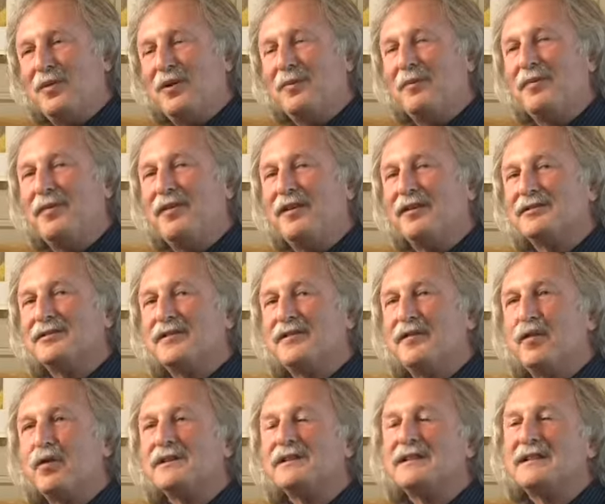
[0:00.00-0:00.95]
Well, there's a
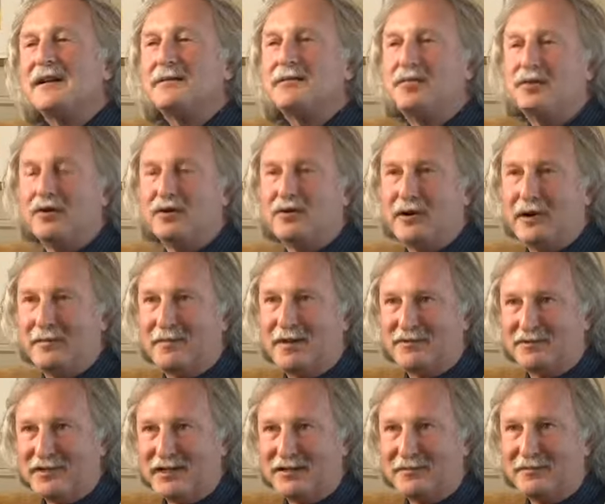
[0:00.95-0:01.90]
four-step program
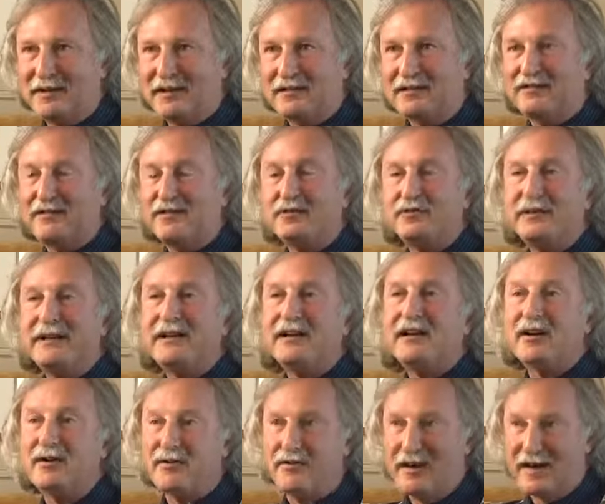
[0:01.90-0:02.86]
I recommend for
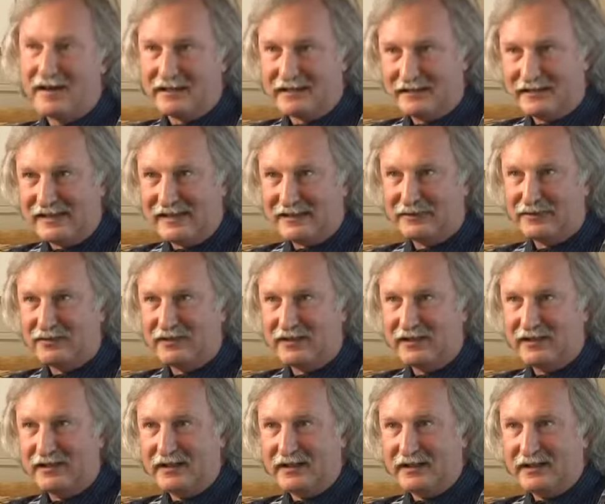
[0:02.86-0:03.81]
treating arthritis
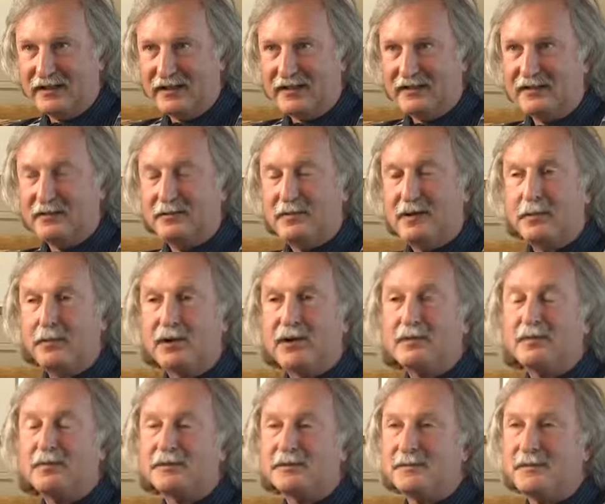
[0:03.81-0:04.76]
naturally. To put
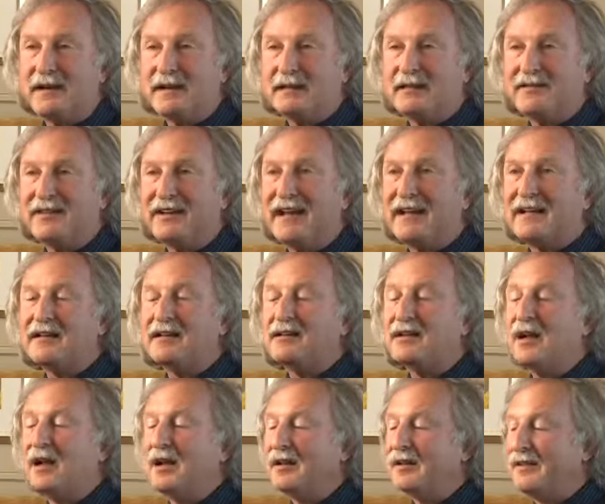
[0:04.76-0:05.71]
it in perspective, again,
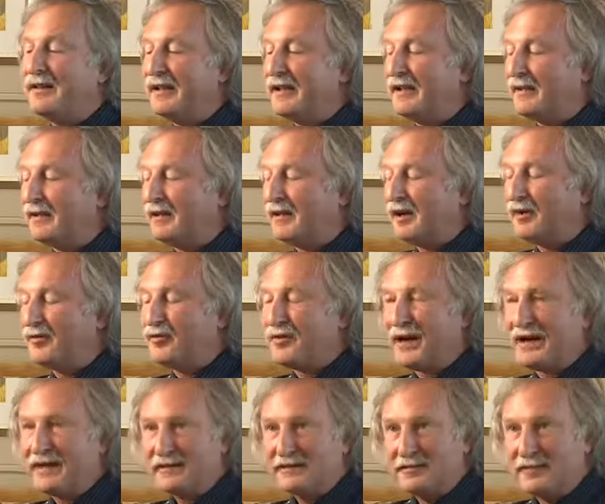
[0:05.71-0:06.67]
the
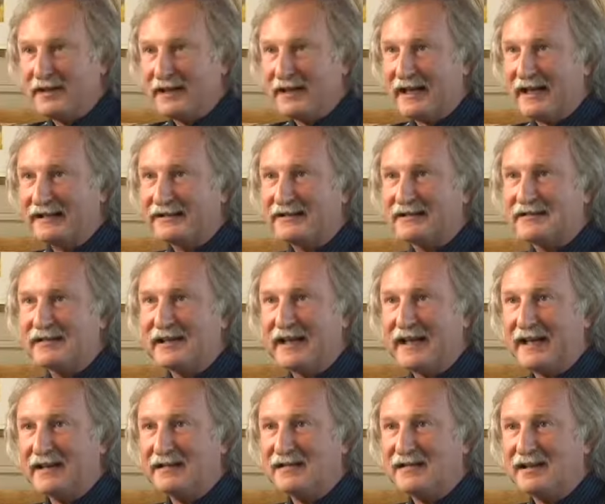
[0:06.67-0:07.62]
arthritis medications
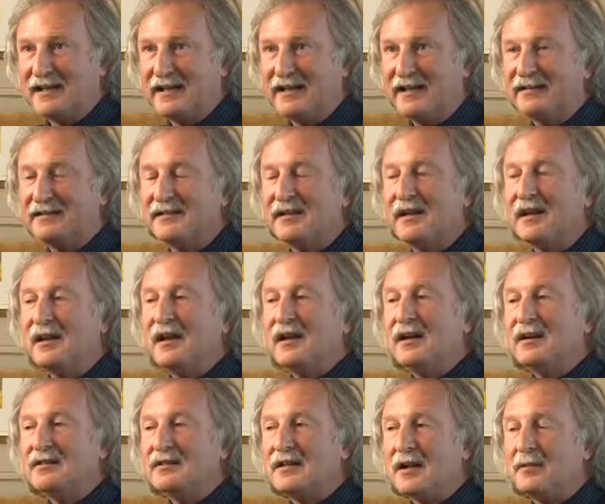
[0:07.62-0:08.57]
like NSAIDs,
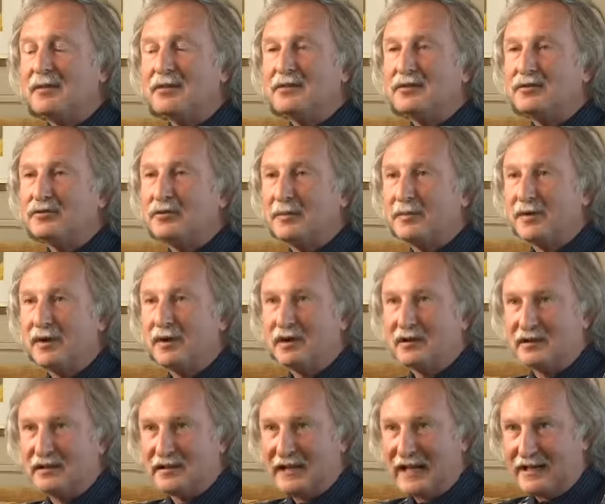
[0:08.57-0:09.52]
mm-hmm. double to triple
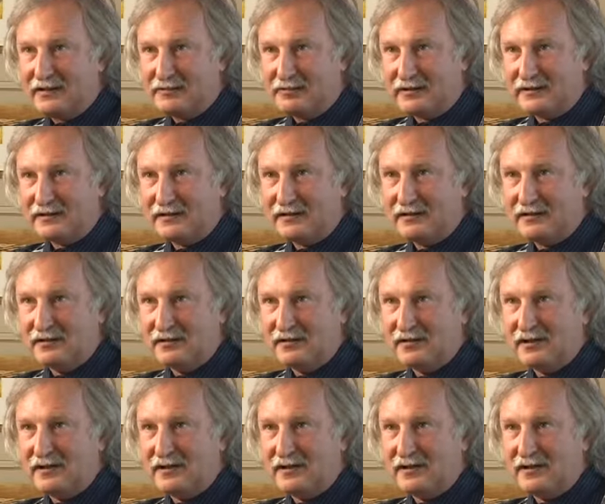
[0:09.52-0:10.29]
heart attack risk,